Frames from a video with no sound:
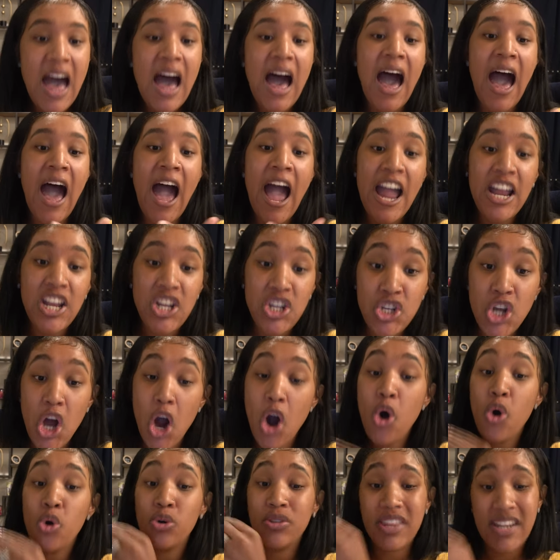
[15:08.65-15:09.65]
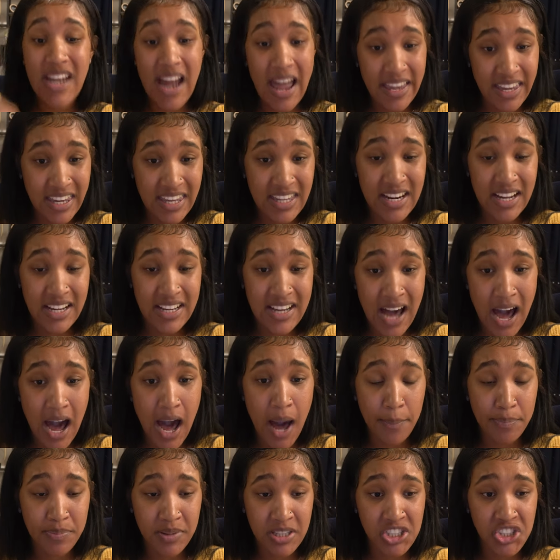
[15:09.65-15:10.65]
I know that I can
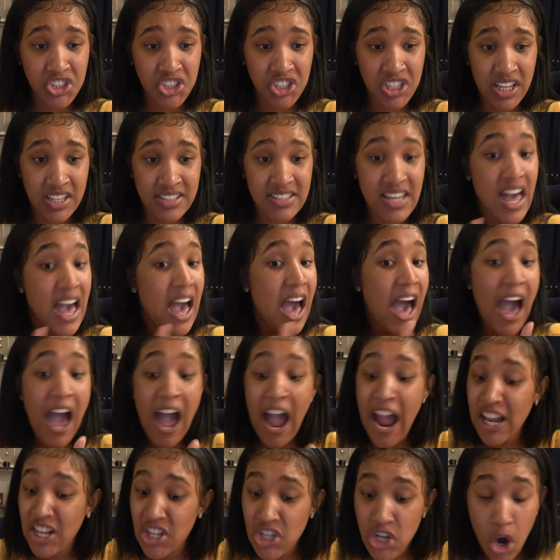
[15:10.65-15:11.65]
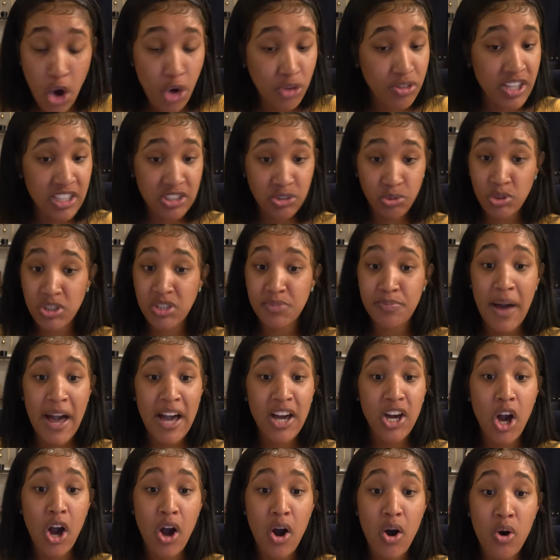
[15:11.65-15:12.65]
accomplish this. I know this was my
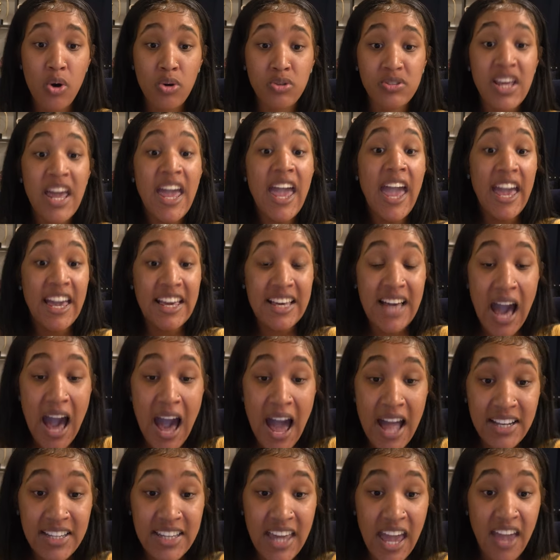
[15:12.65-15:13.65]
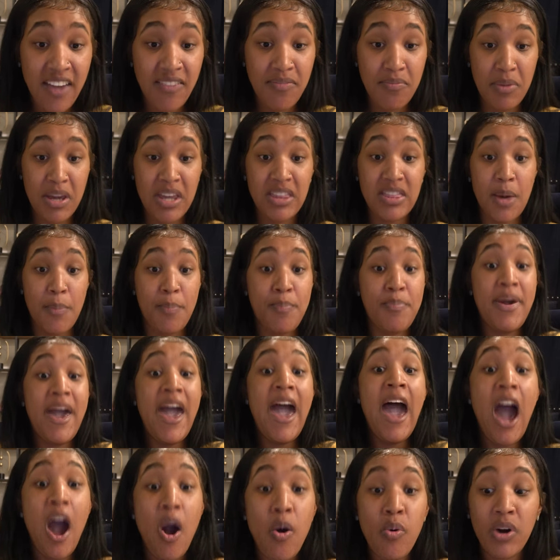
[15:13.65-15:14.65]
goals and God gave me the
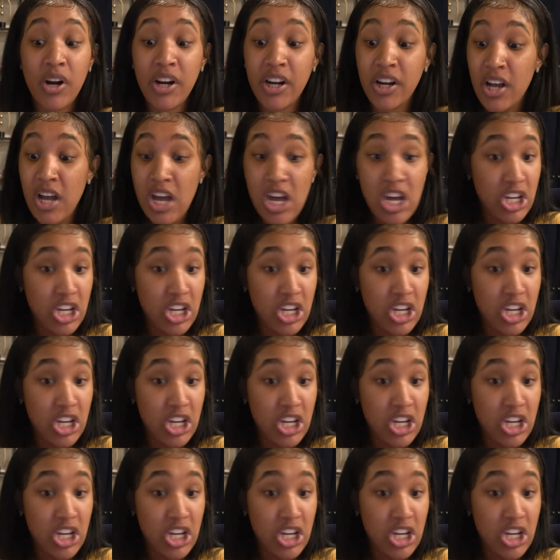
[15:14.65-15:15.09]
power